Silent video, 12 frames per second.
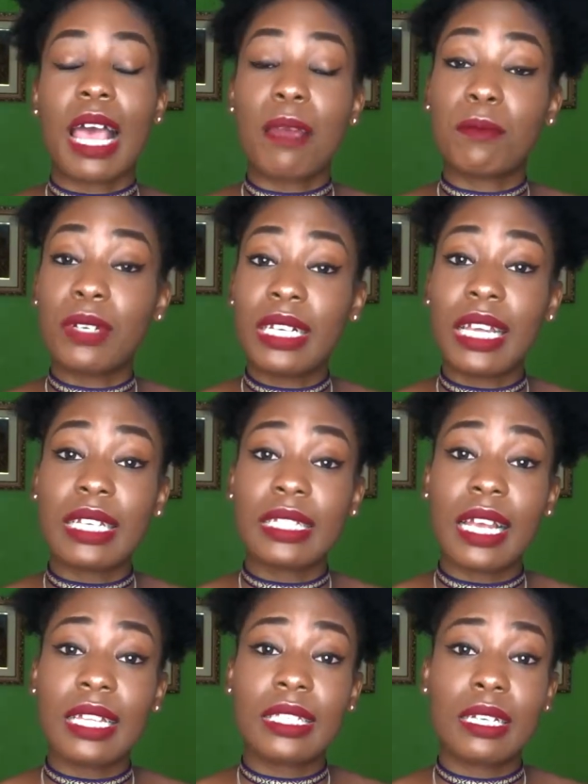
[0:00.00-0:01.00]
I'm really
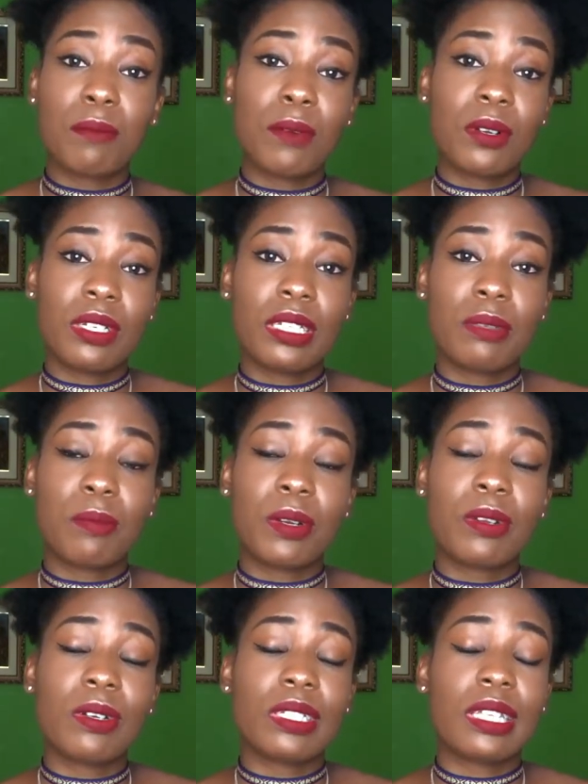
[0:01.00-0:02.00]
excited about these
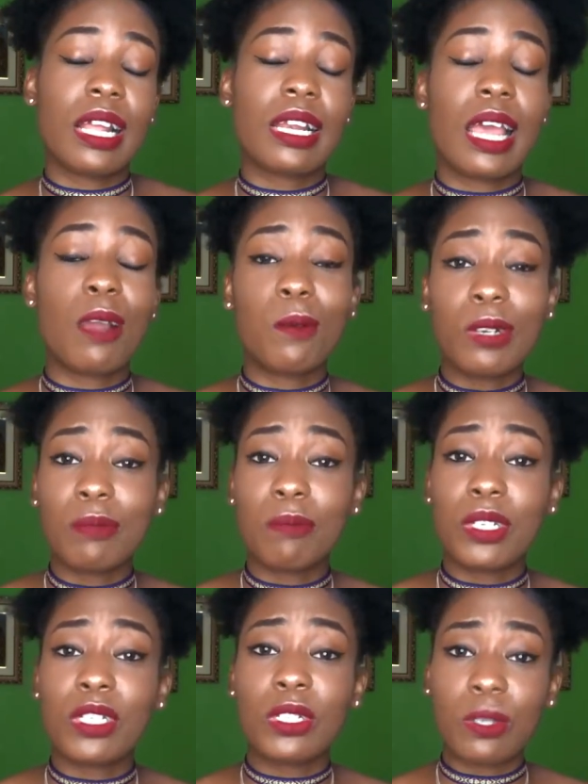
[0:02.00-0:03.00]
products and I wouldn't
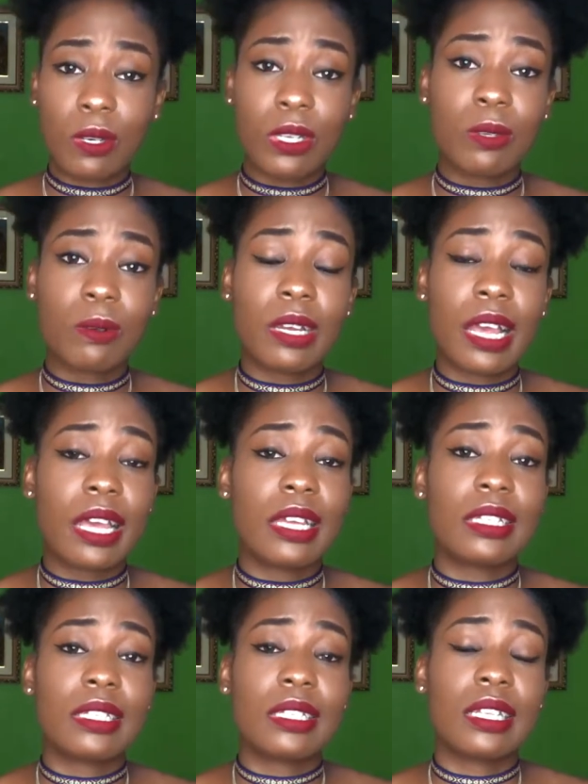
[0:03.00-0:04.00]
be showing you
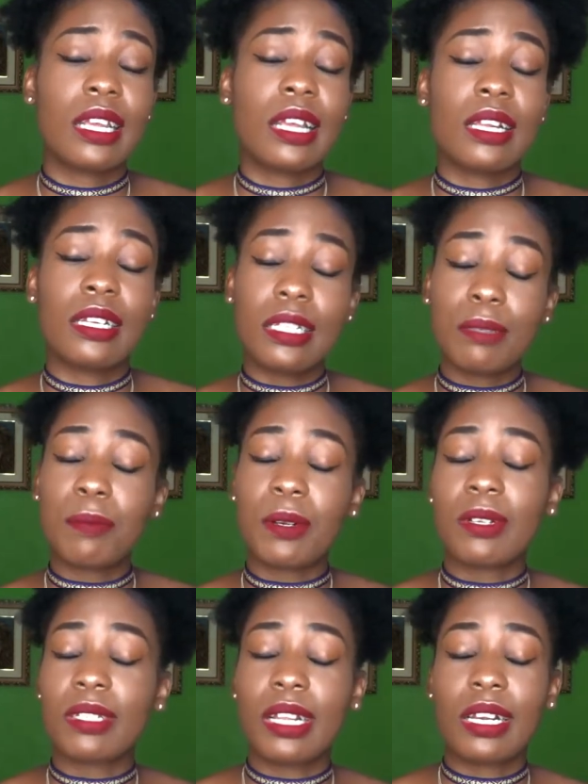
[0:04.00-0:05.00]
guys these
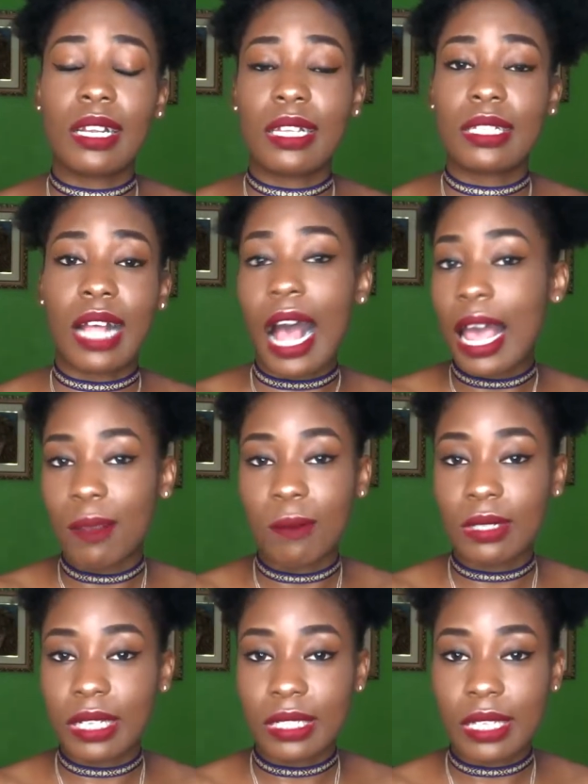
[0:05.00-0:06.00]
products unless I
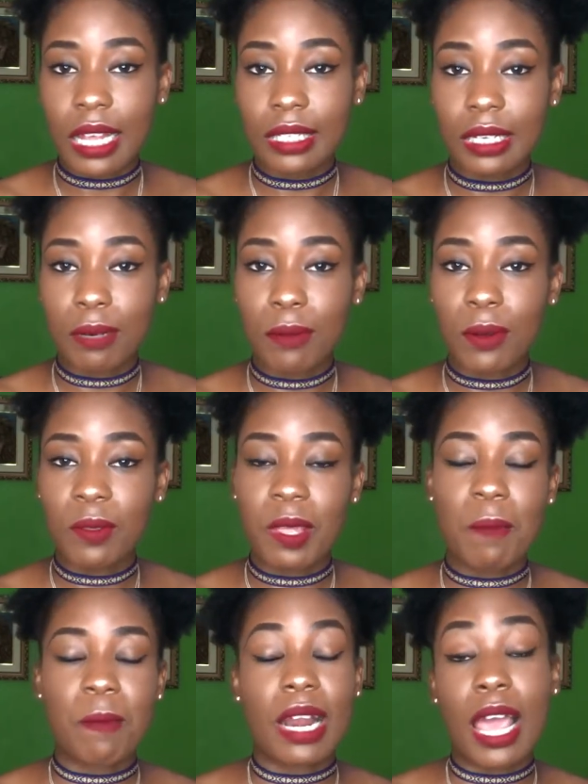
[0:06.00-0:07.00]
was excited about
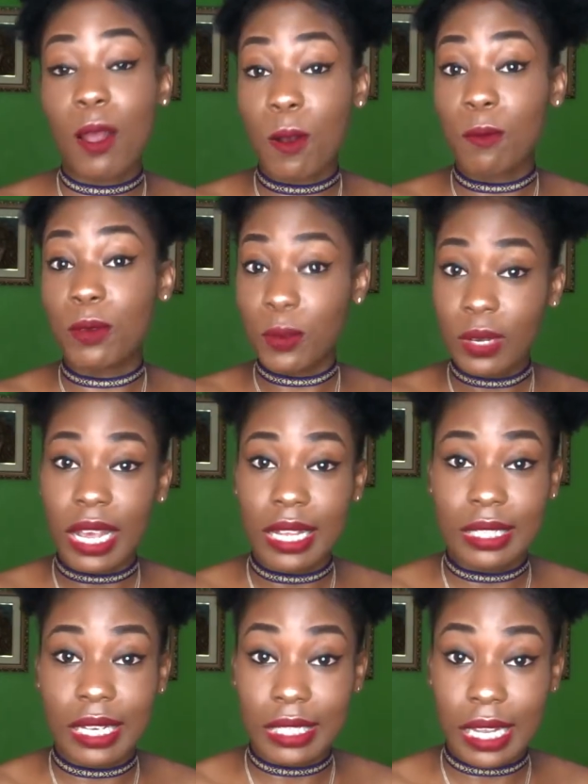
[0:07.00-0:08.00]
them and I hope you
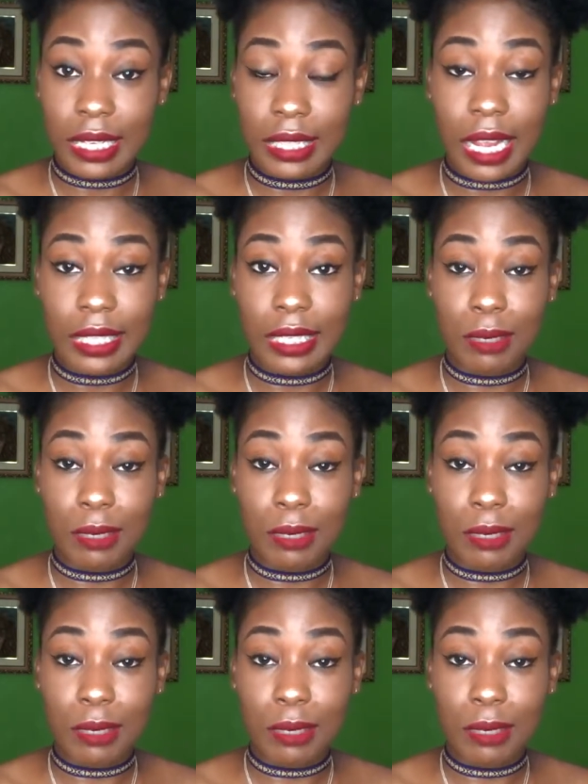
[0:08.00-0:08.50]
guys get excited